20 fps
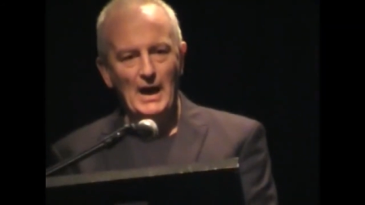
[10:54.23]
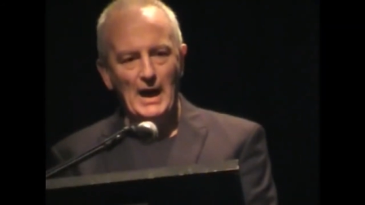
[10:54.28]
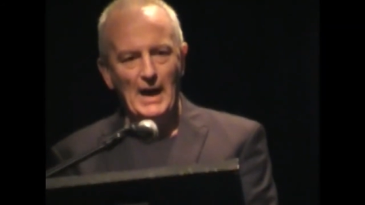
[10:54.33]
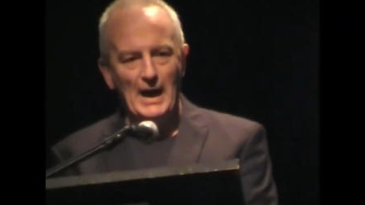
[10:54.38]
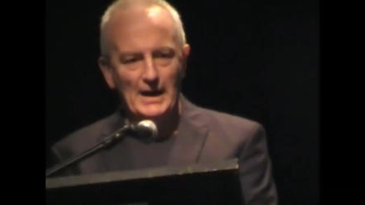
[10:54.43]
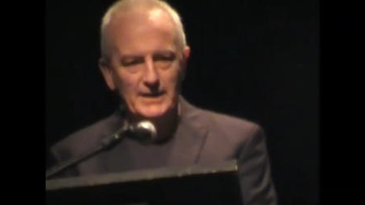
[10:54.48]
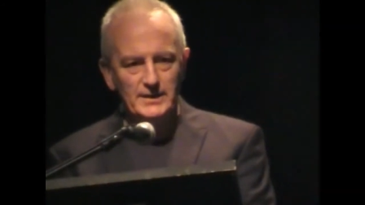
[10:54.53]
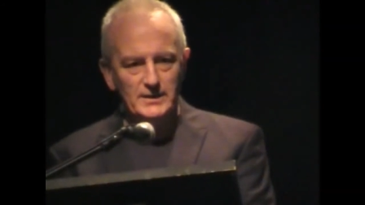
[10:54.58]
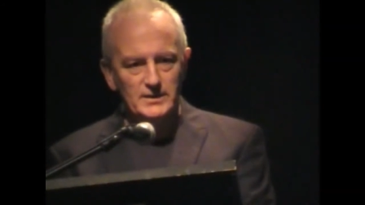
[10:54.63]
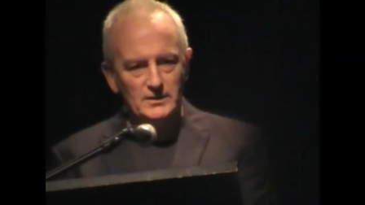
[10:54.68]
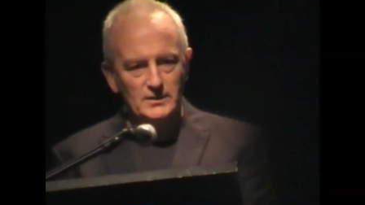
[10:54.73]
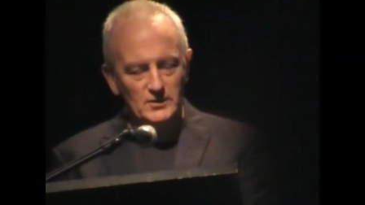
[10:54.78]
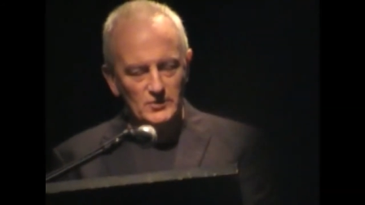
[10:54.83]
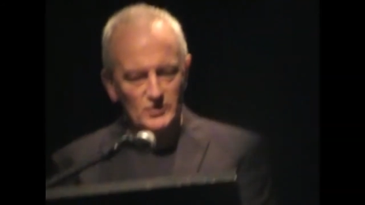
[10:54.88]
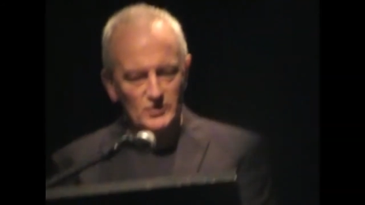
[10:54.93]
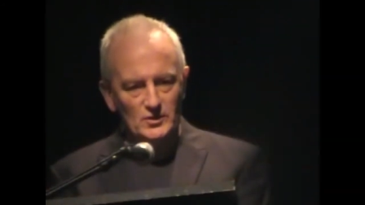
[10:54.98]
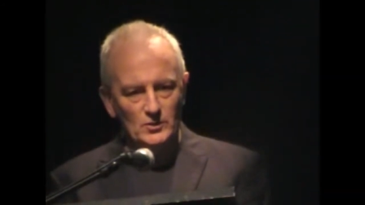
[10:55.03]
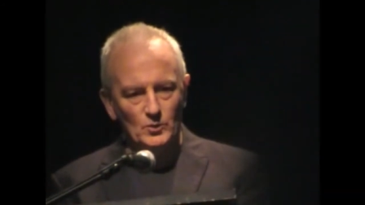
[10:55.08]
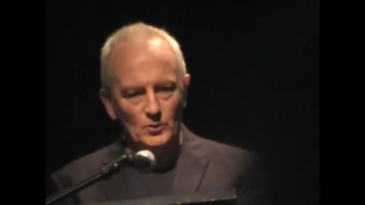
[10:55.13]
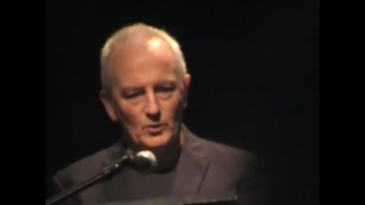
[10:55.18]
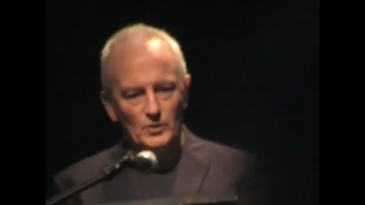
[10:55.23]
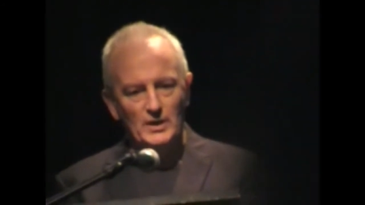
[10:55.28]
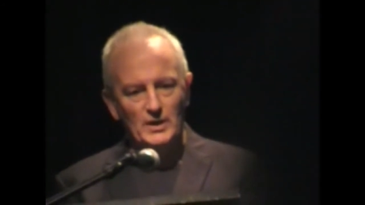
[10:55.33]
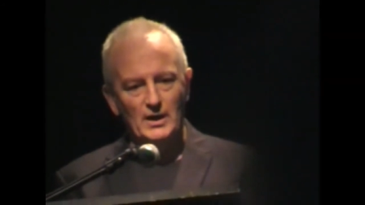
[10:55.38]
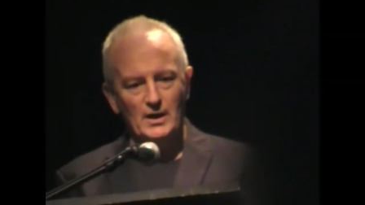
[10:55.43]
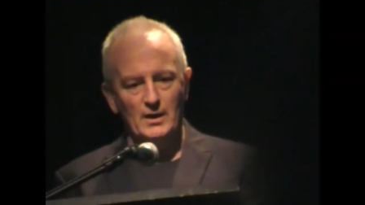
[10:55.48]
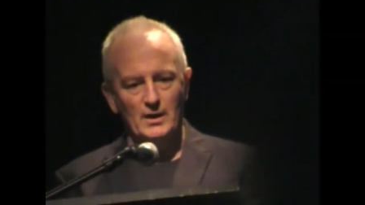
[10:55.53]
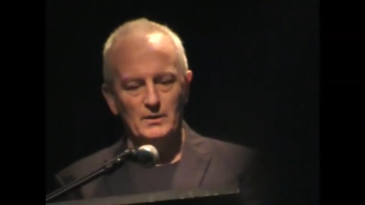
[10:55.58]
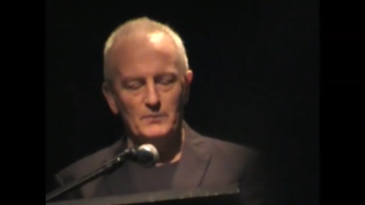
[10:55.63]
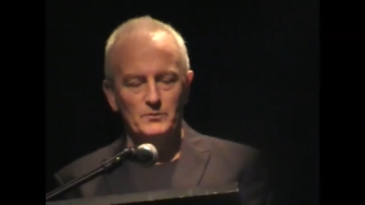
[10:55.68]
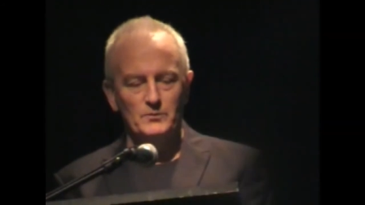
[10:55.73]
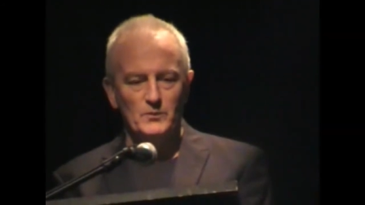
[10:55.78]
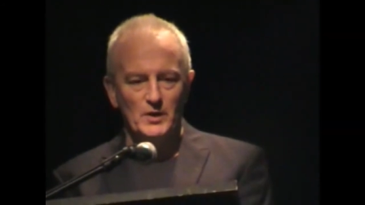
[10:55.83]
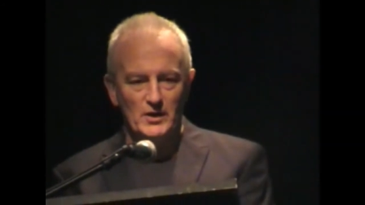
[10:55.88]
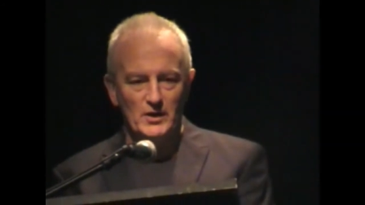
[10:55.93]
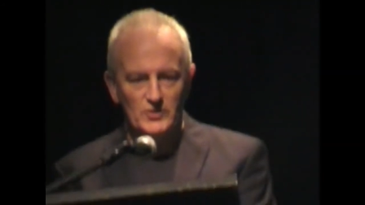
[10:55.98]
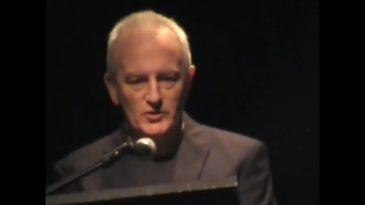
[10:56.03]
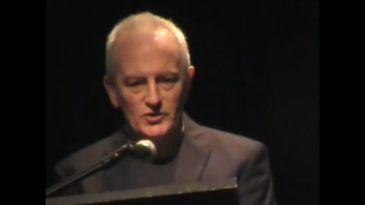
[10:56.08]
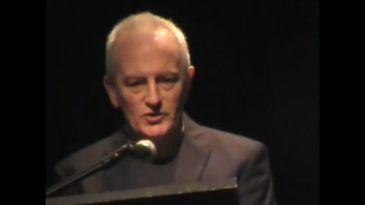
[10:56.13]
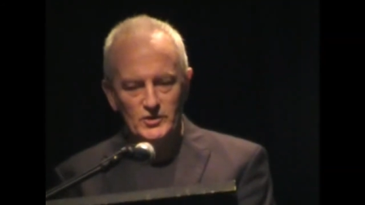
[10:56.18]
and the school
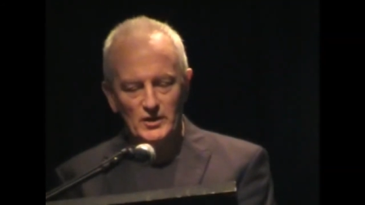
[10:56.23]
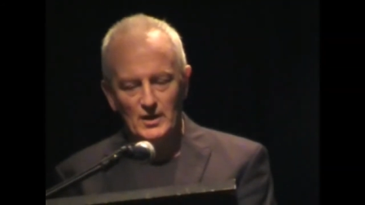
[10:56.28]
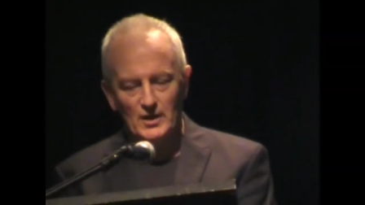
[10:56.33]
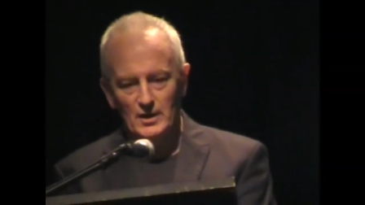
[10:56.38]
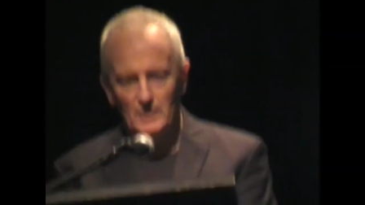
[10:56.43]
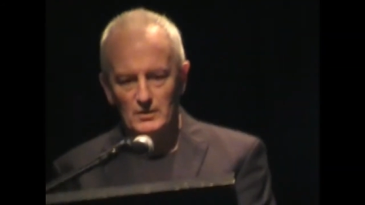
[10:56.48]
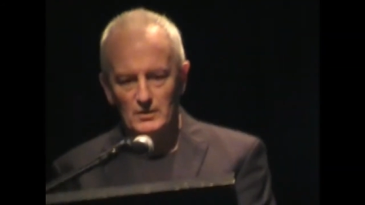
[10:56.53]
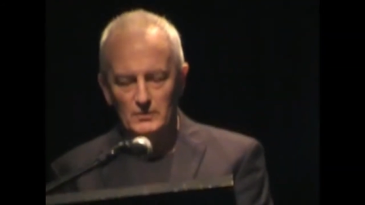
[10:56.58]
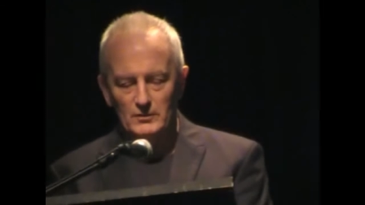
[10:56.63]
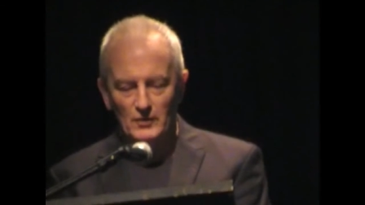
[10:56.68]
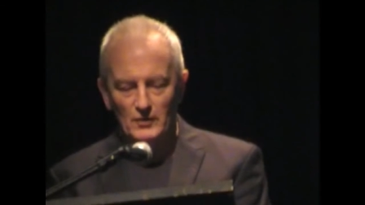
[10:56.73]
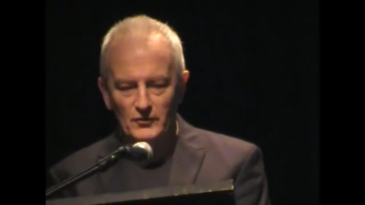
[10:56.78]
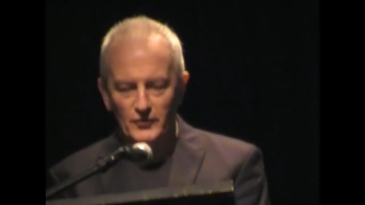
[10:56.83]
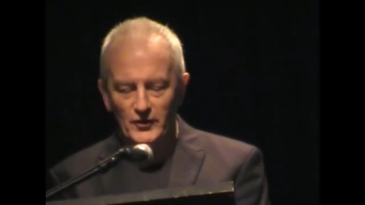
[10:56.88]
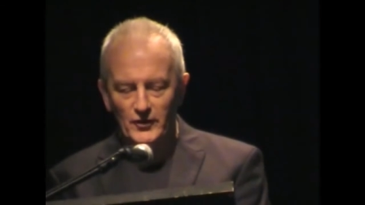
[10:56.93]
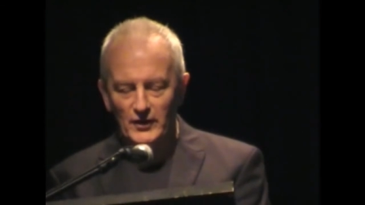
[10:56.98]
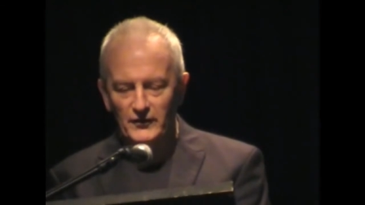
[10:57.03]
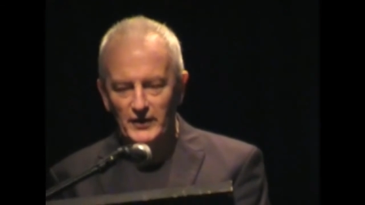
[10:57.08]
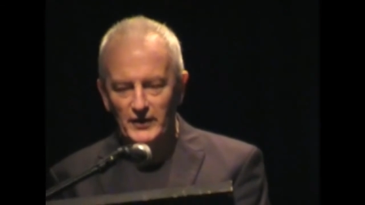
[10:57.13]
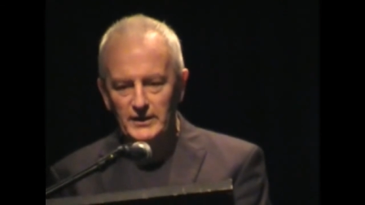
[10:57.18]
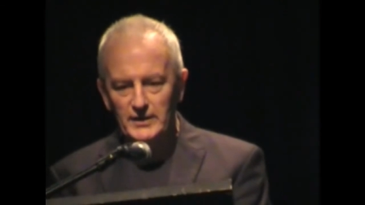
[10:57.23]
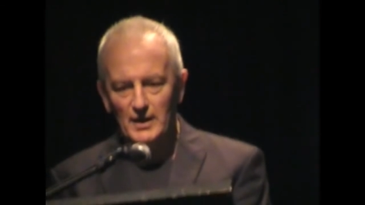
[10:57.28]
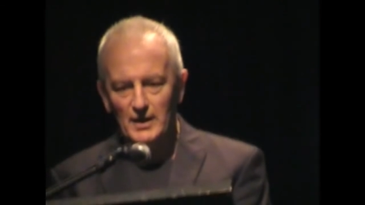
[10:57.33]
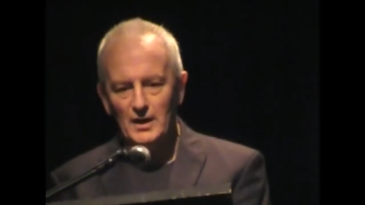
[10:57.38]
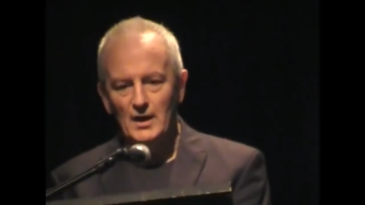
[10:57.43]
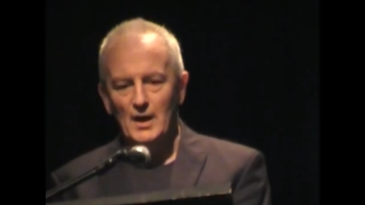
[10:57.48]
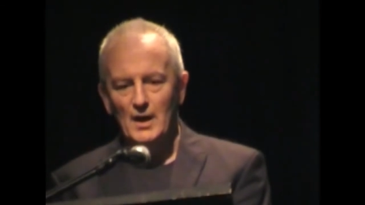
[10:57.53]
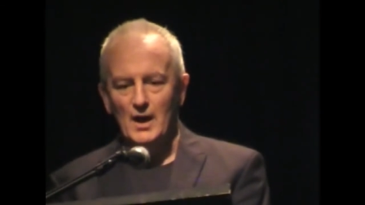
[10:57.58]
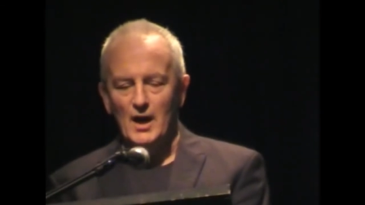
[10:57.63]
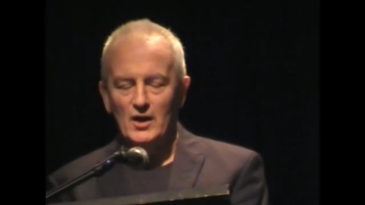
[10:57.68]
Maurice an Frivide,